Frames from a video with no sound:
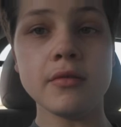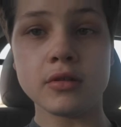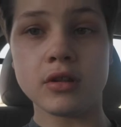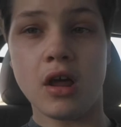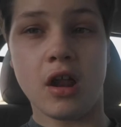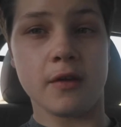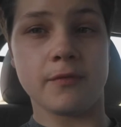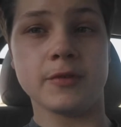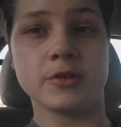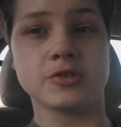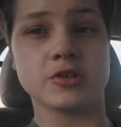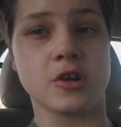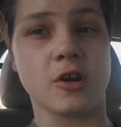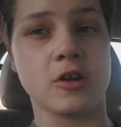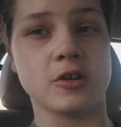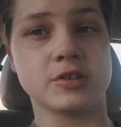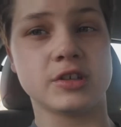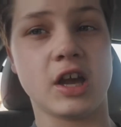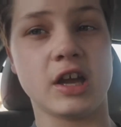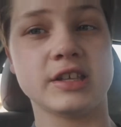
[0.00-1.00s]
a lot of future
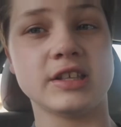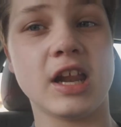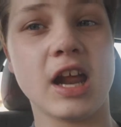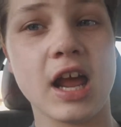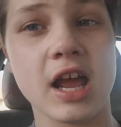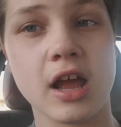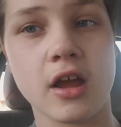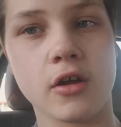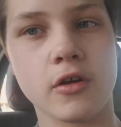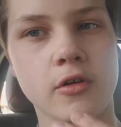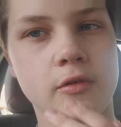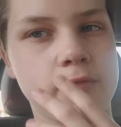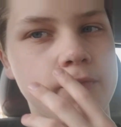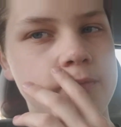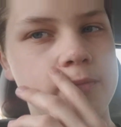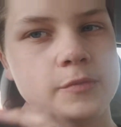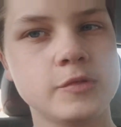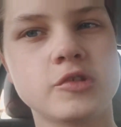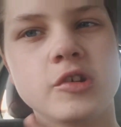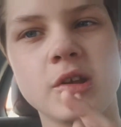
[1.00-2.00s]
cars, guys, and I, or
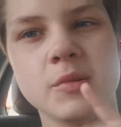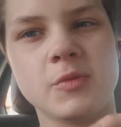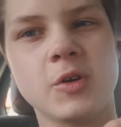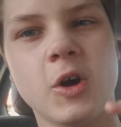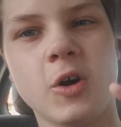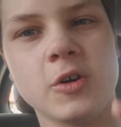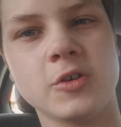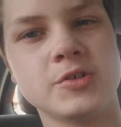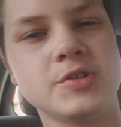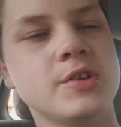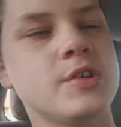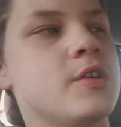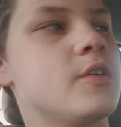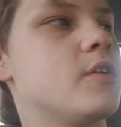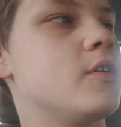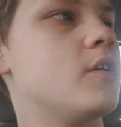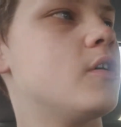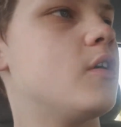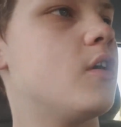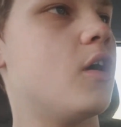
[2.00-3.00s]
dream cars.
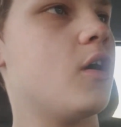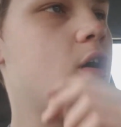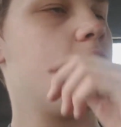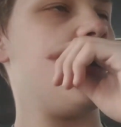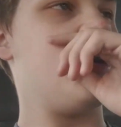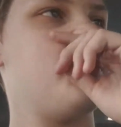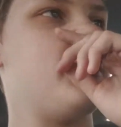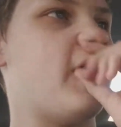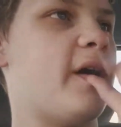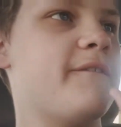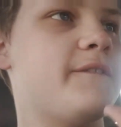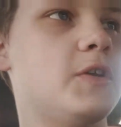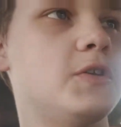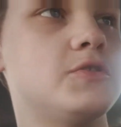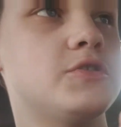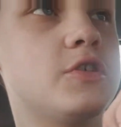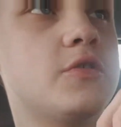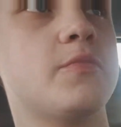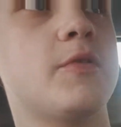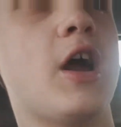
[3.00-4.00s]
Um, not
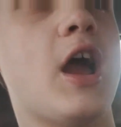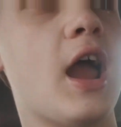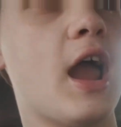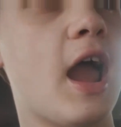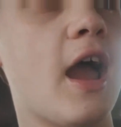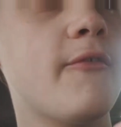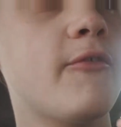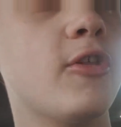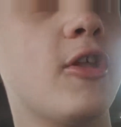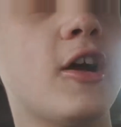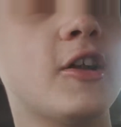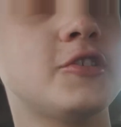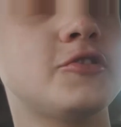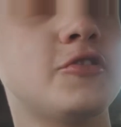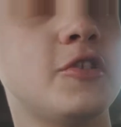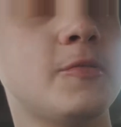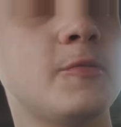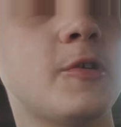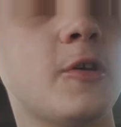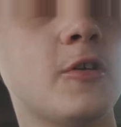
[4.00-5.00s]
future, but I have a lot of
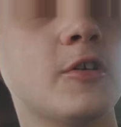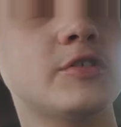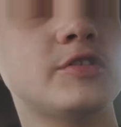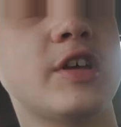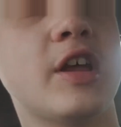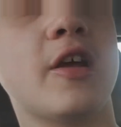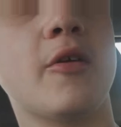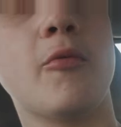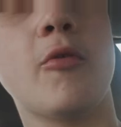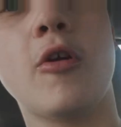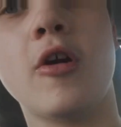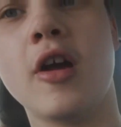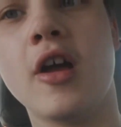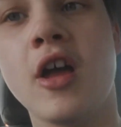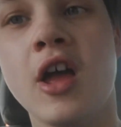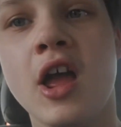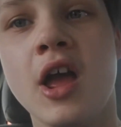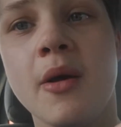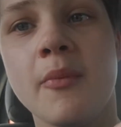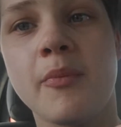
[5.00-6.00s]
dream cars that I want,
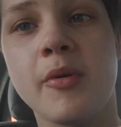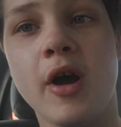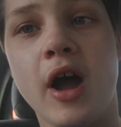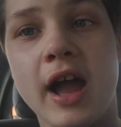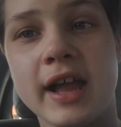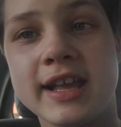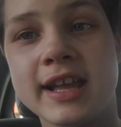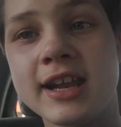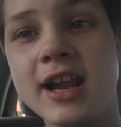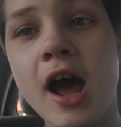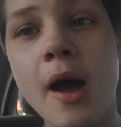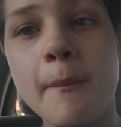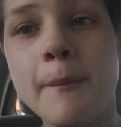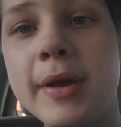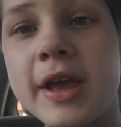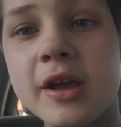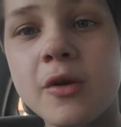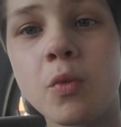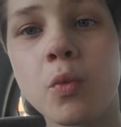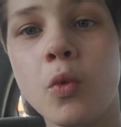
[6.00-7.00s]
but I cannot
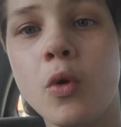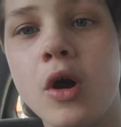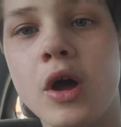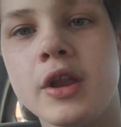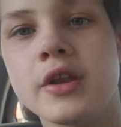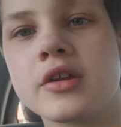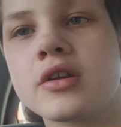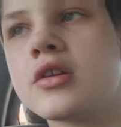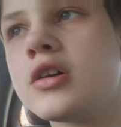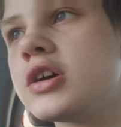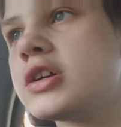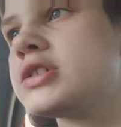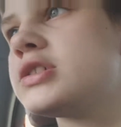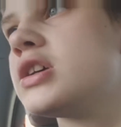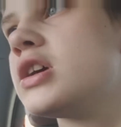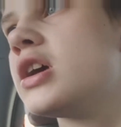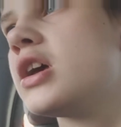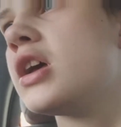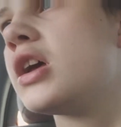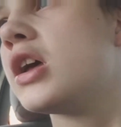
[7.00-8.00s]
pick one because,
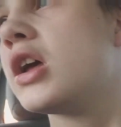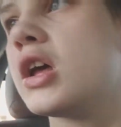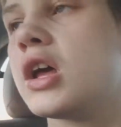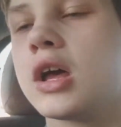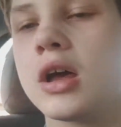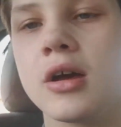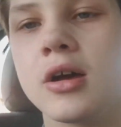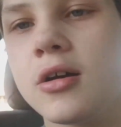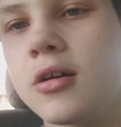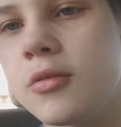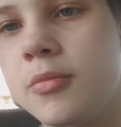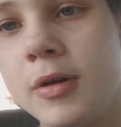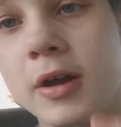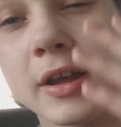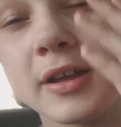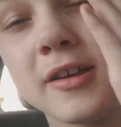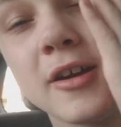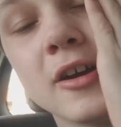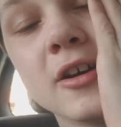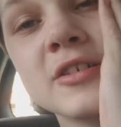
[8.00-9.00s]
oh
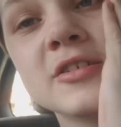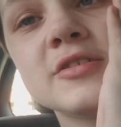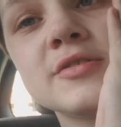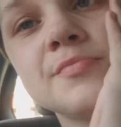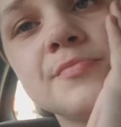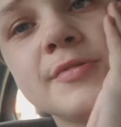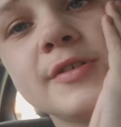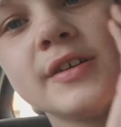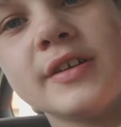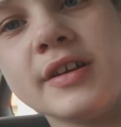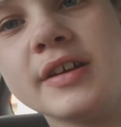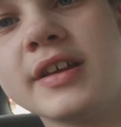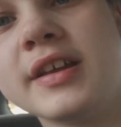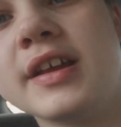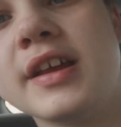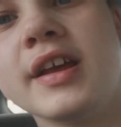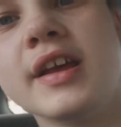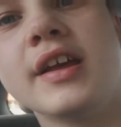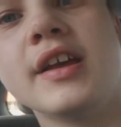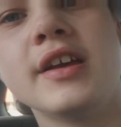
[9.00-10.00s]
my gosh, but,
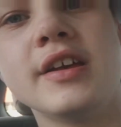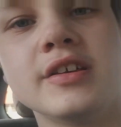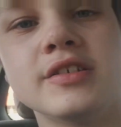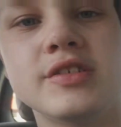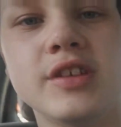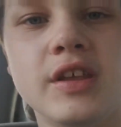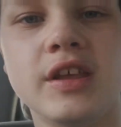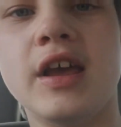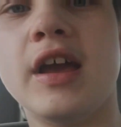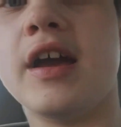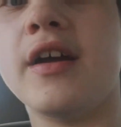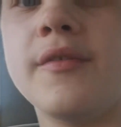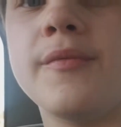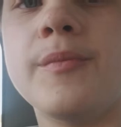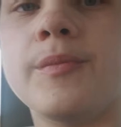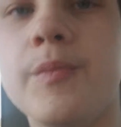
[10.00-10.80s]
so yeah.